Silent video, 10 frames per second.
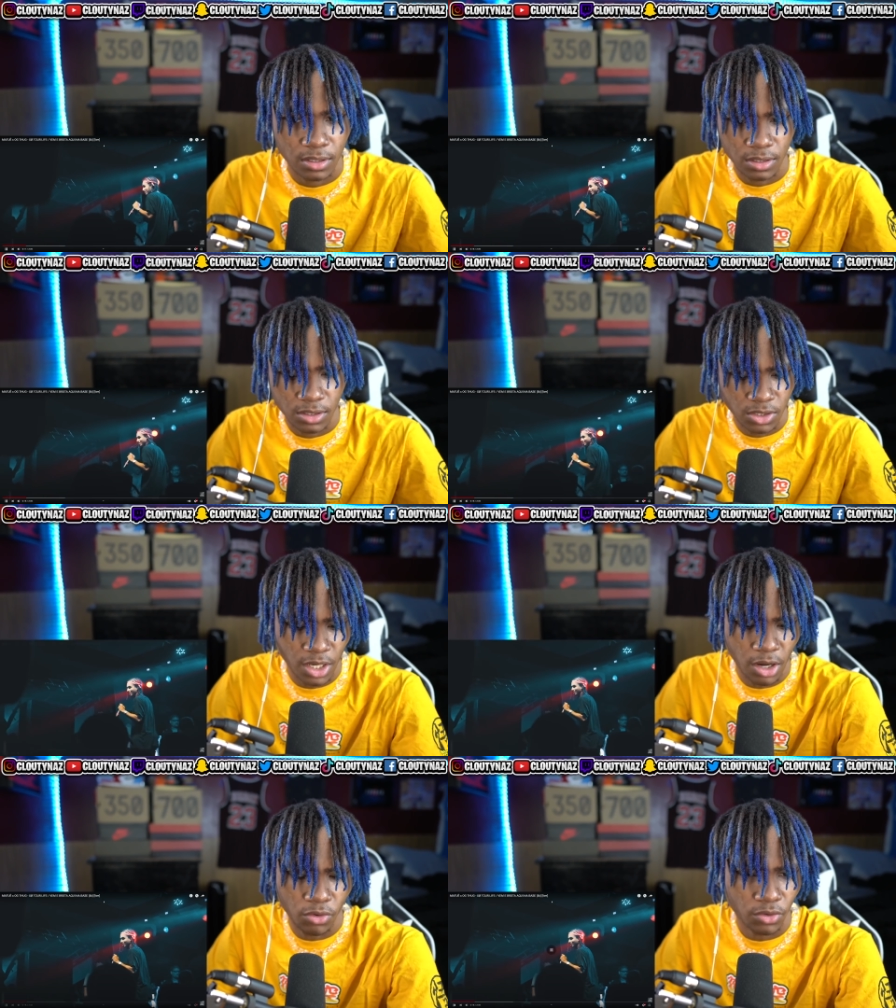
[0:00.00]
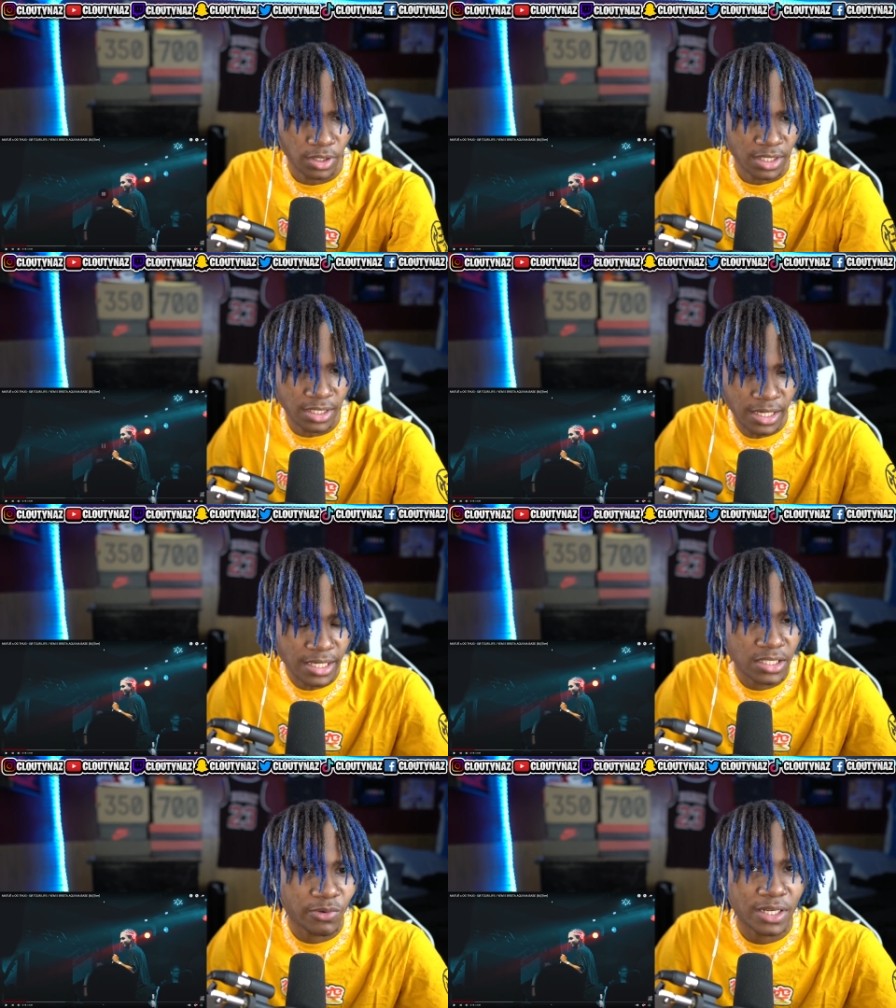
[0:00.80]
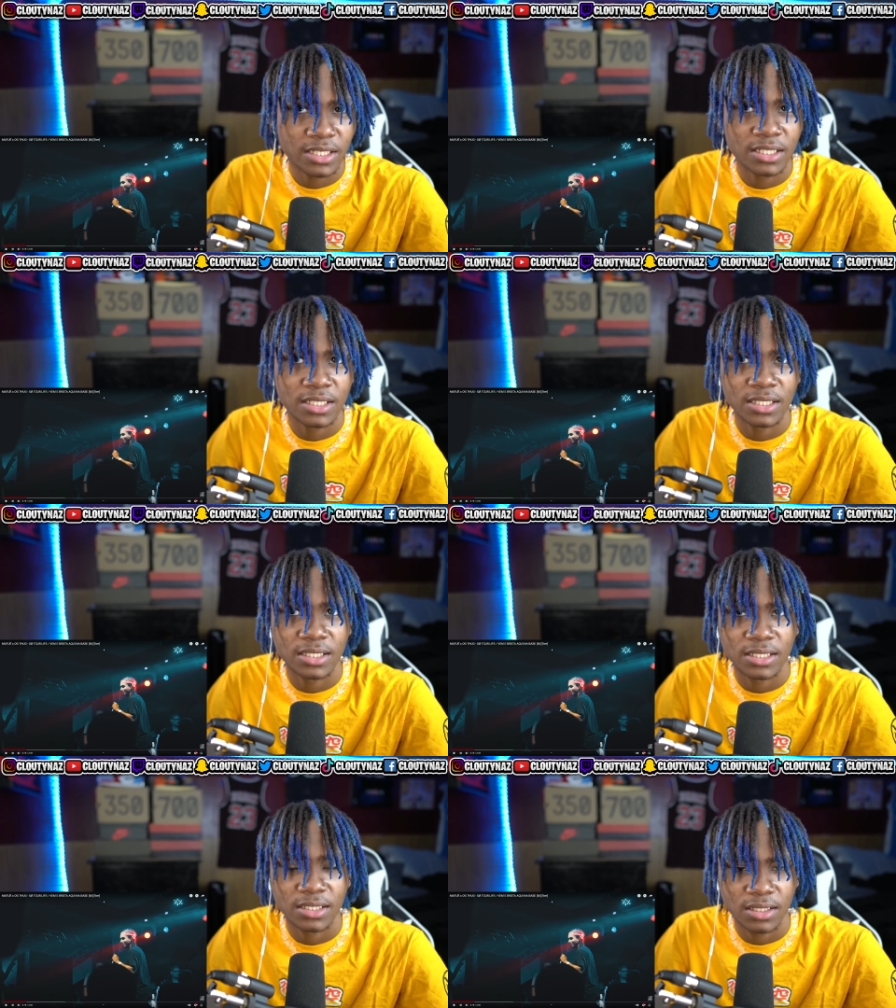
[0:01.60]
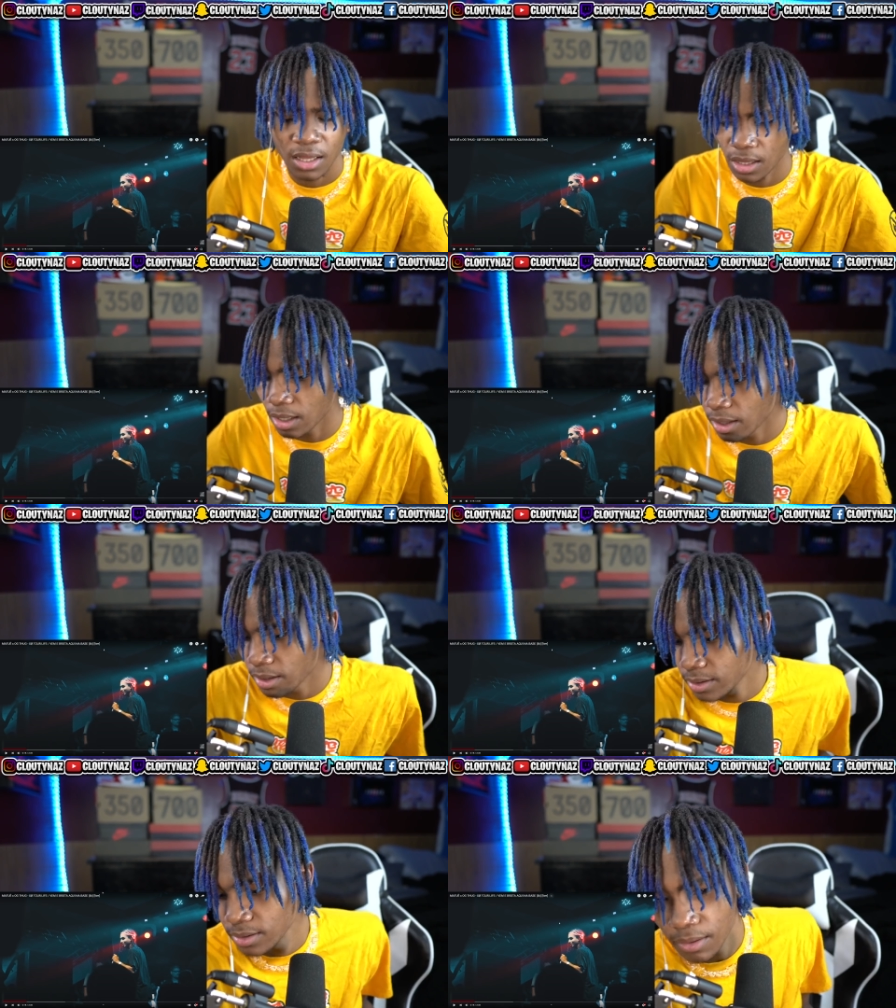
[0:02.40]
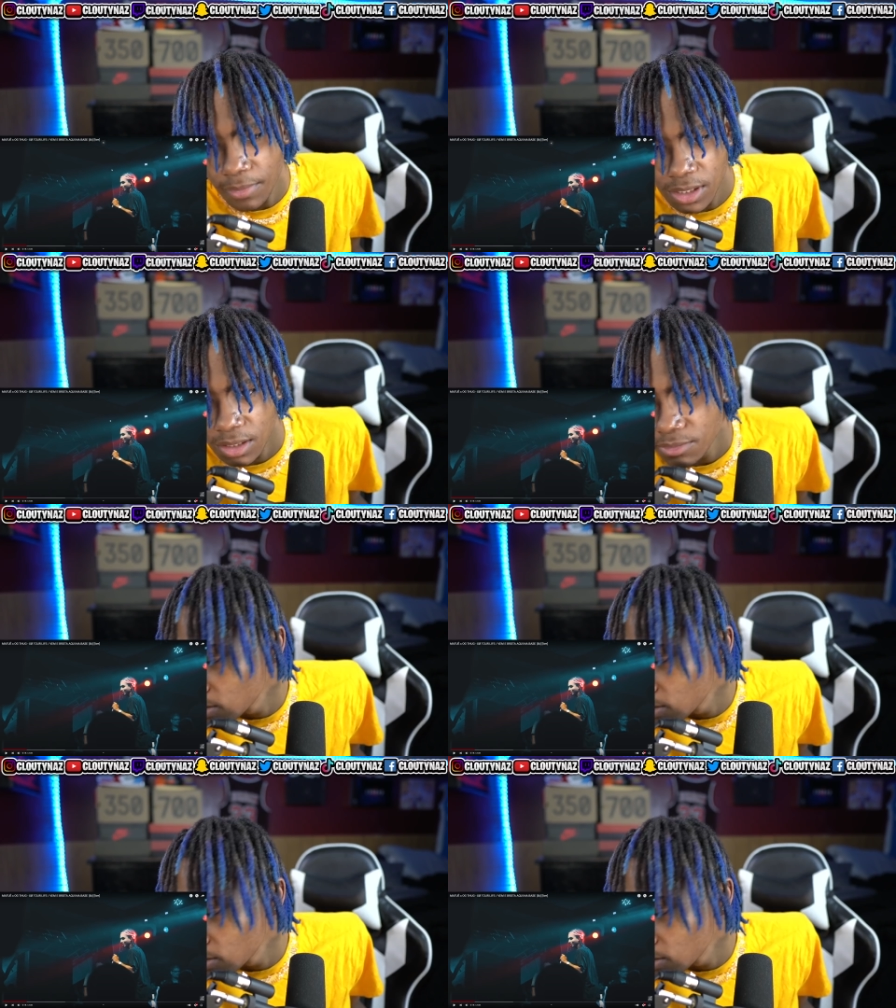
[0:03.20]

So, yo, this was. Let me see, let me see